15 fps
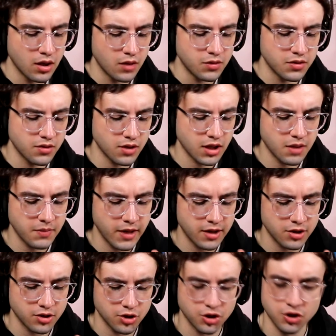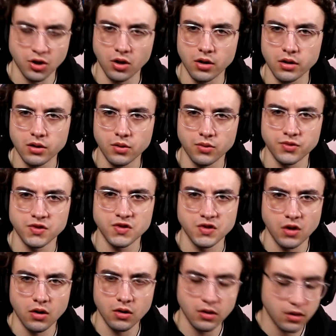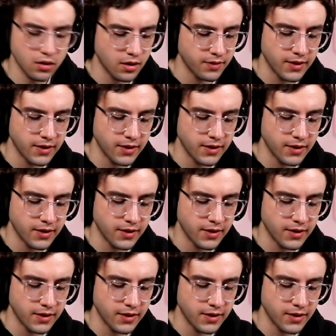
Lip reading: Char or Czar.